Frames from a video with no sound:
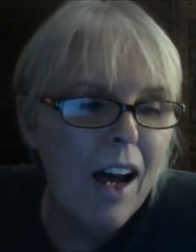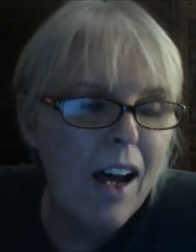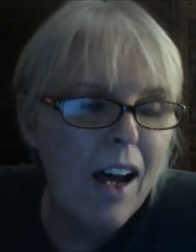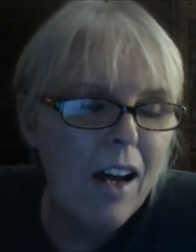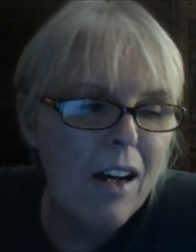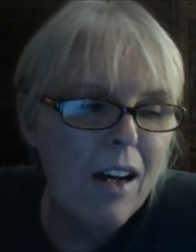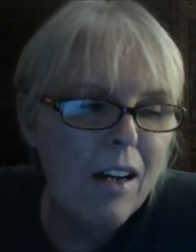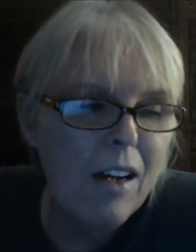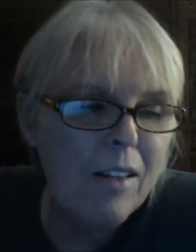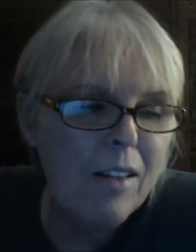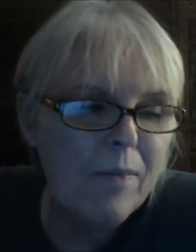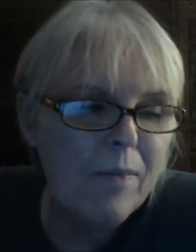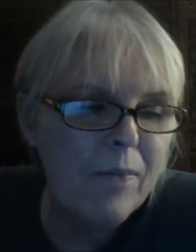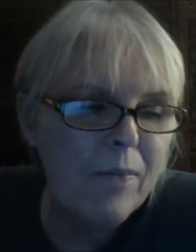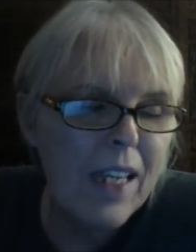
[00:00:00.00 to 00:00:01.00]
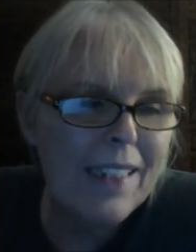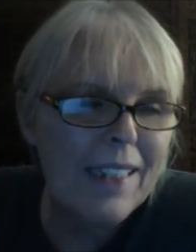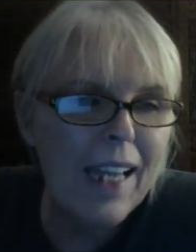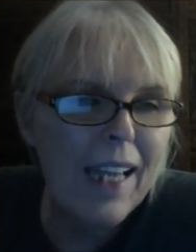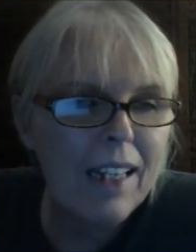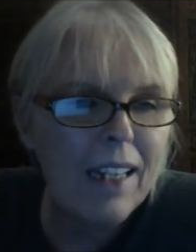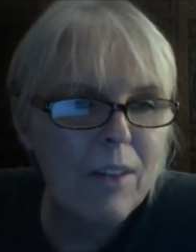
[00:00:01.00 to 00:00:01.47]
Uh,
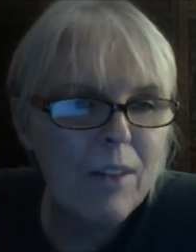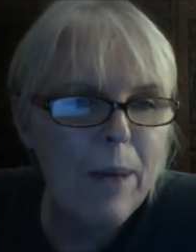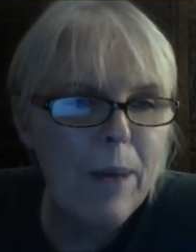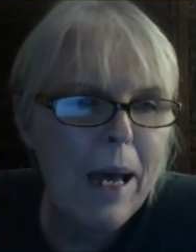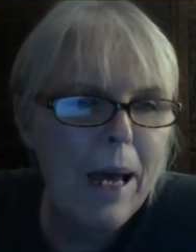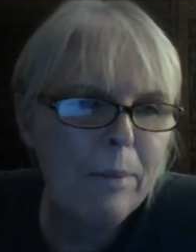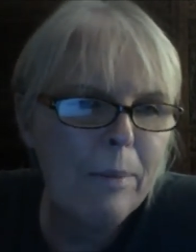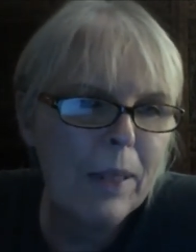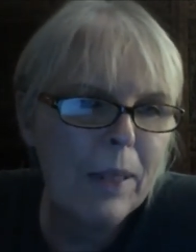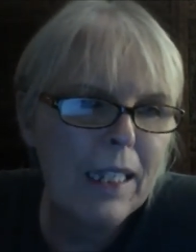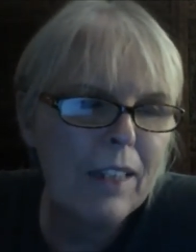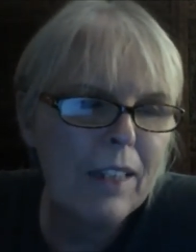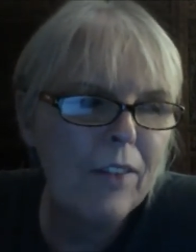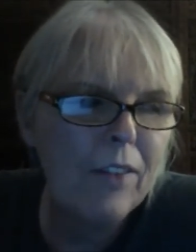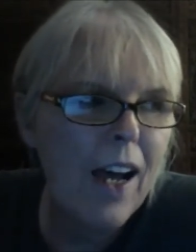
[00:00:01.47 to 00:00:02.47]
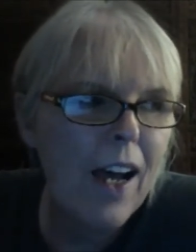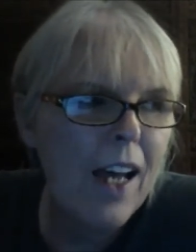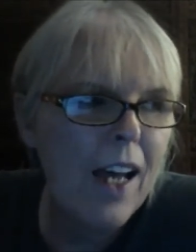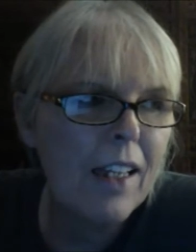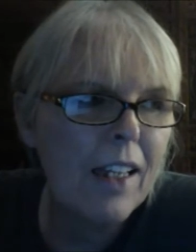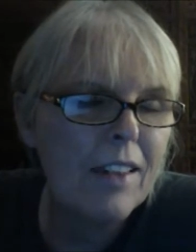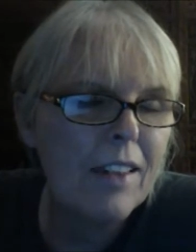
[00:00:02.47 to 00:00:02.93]
it's kind of a pet peeve,
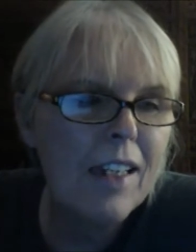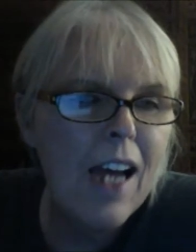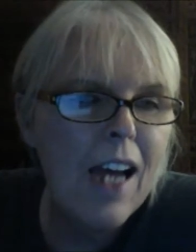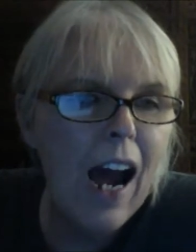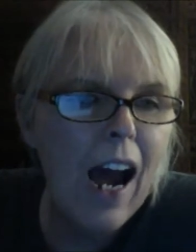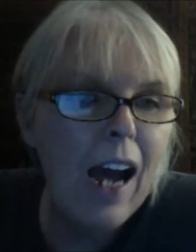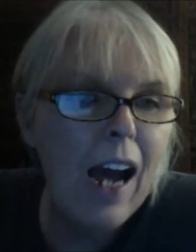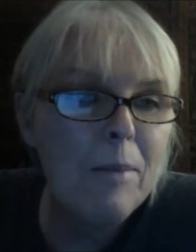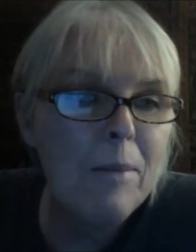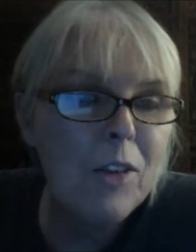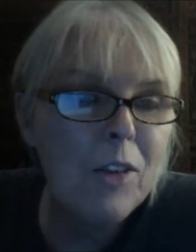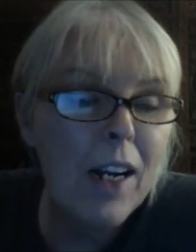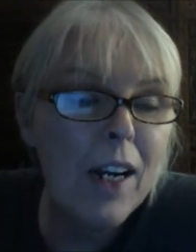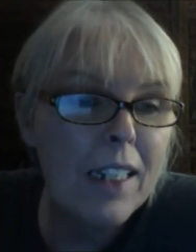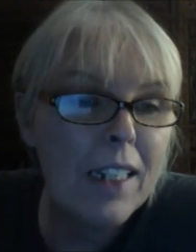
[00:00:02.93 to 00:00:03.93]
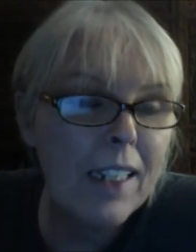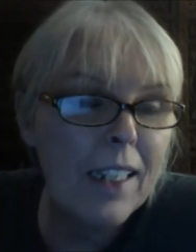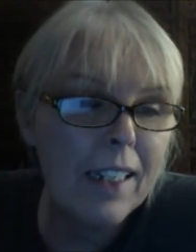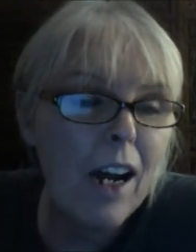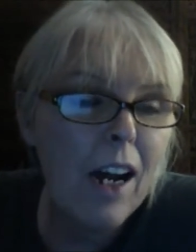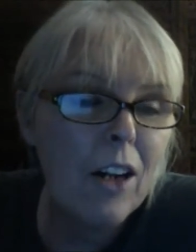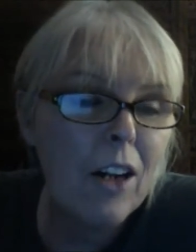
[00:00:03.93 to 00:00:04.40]
and I'm trying to
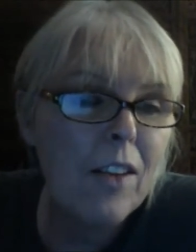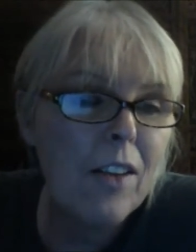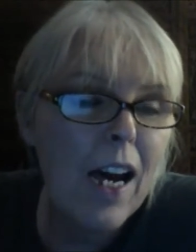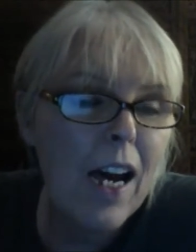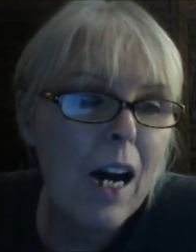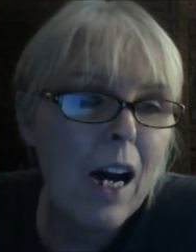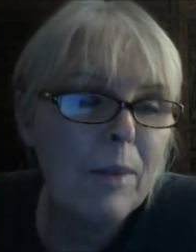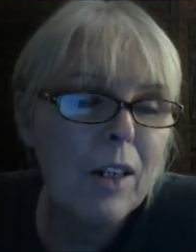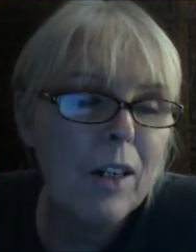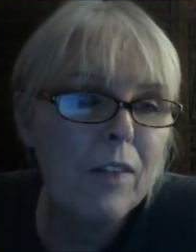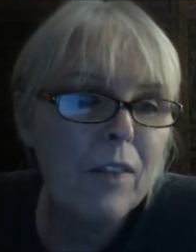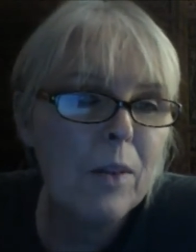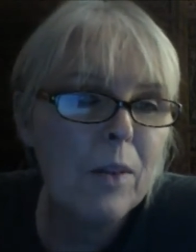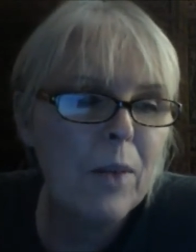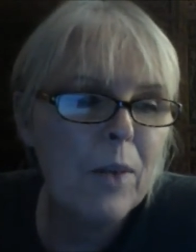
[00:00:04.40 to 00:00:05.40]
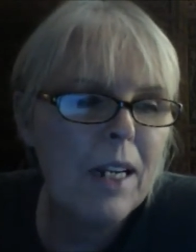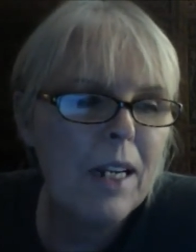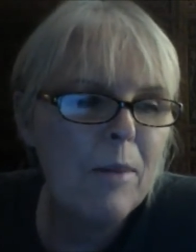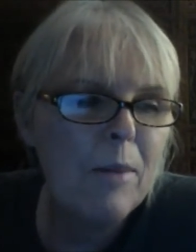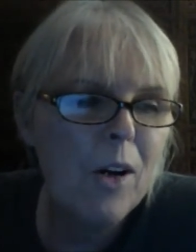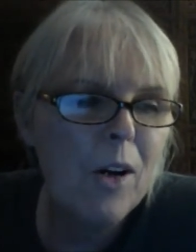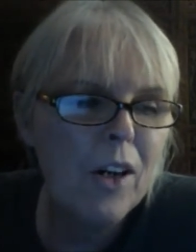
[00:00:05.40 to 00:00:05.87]
get out of the habit of it when
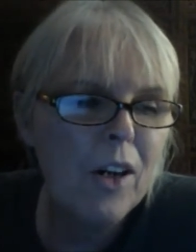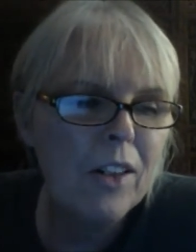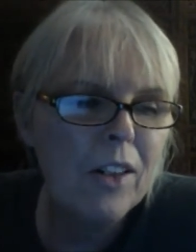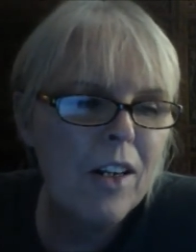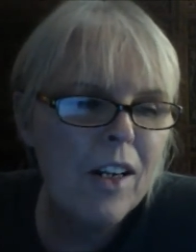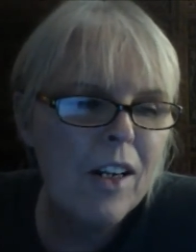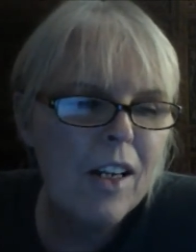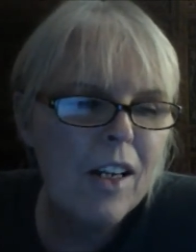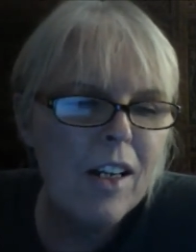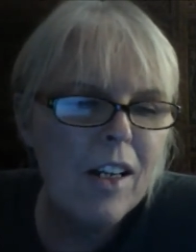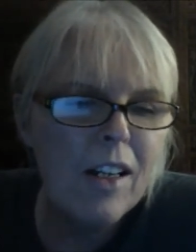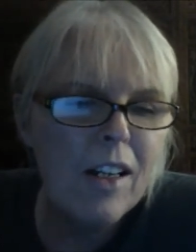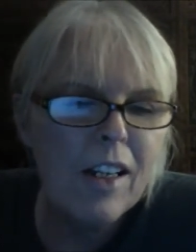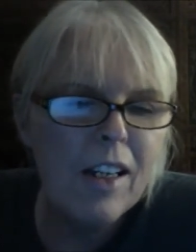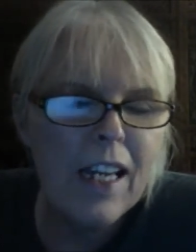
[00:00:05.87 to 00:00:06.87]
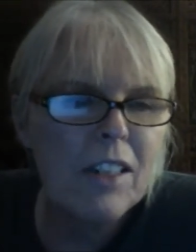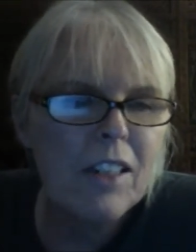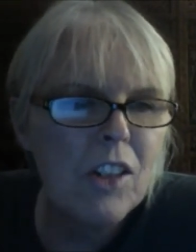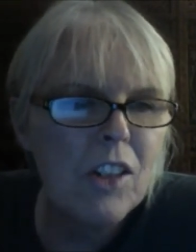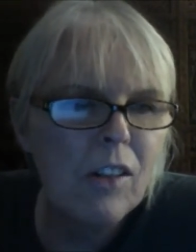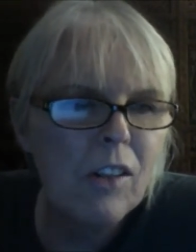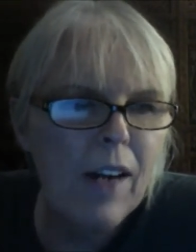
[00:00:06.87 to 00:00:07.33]
I'm on
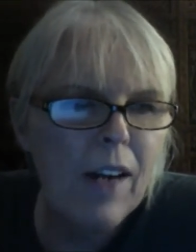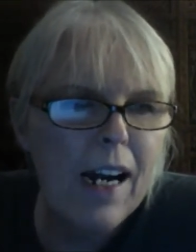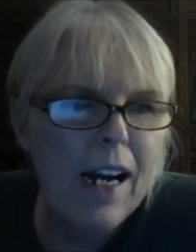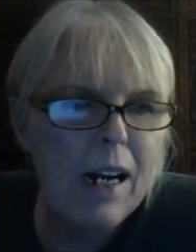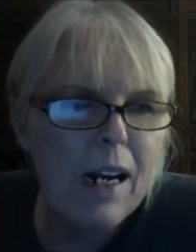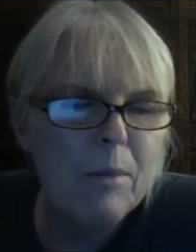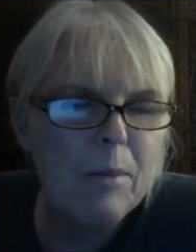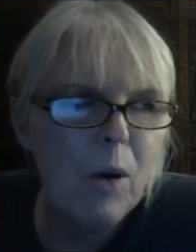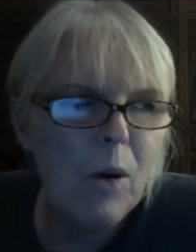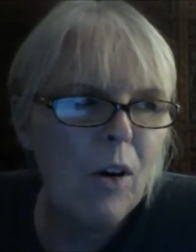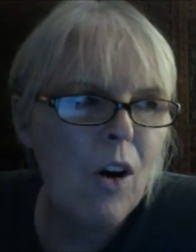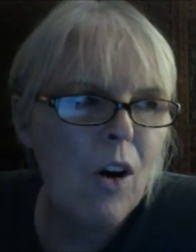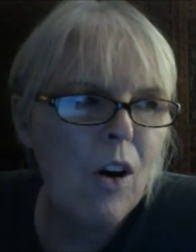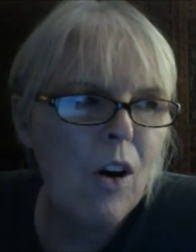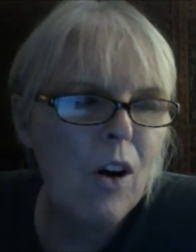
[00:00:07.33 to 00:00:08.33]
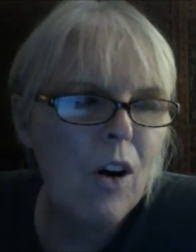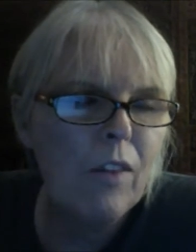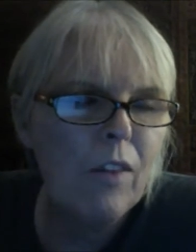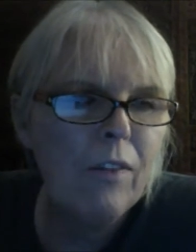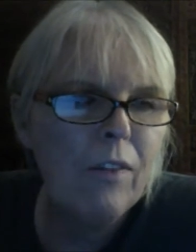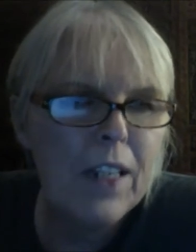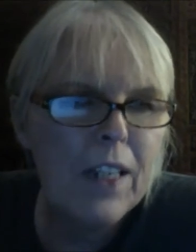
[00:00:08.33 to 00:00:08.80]
Instagram or
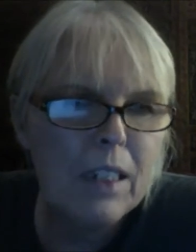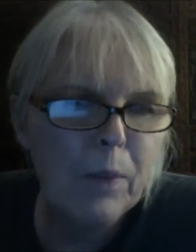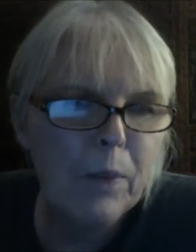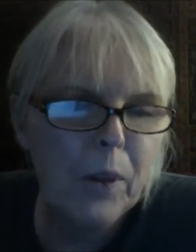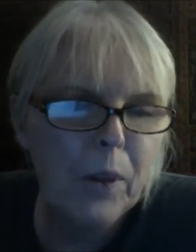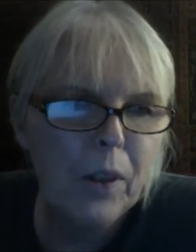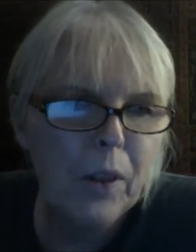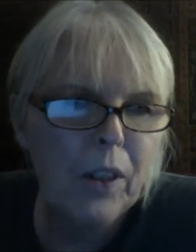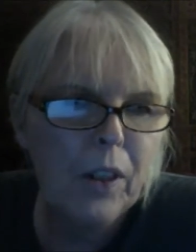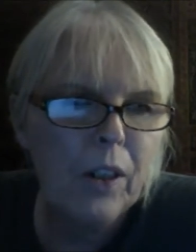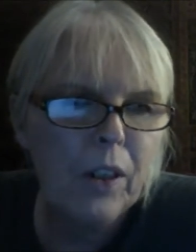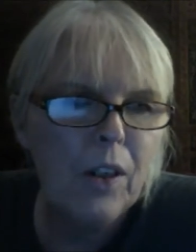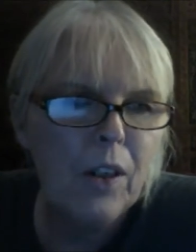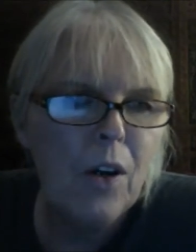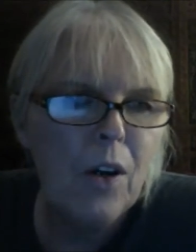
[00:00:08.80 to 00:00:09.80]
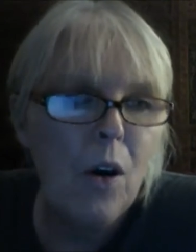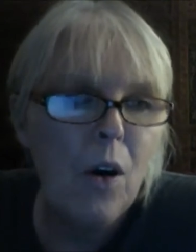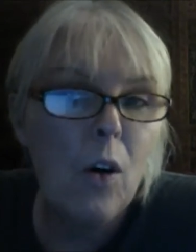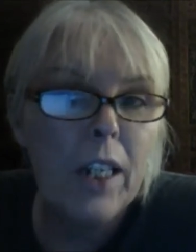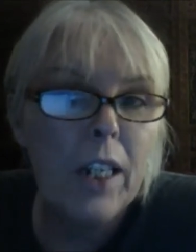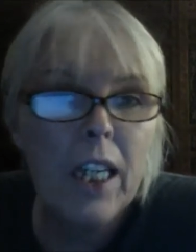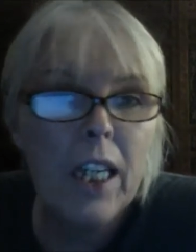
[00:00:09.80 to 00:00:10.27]
on Facebook
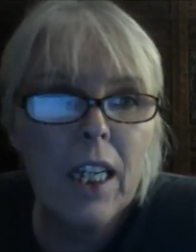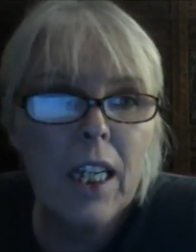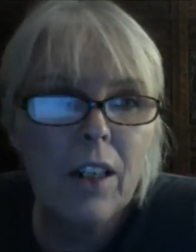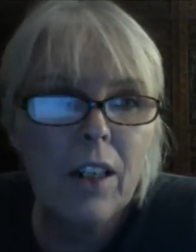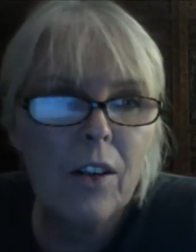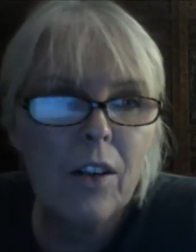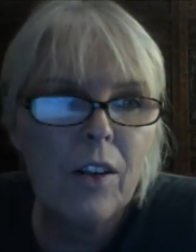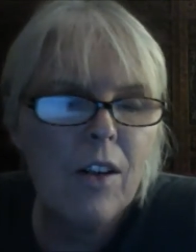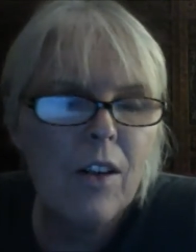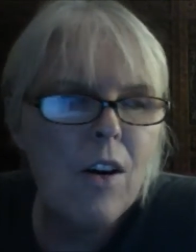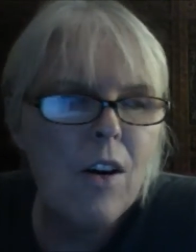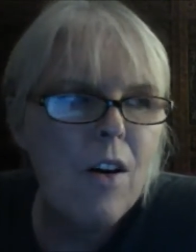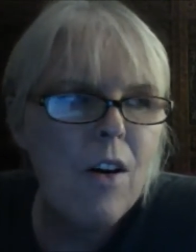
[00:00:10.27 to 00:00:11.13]
or here,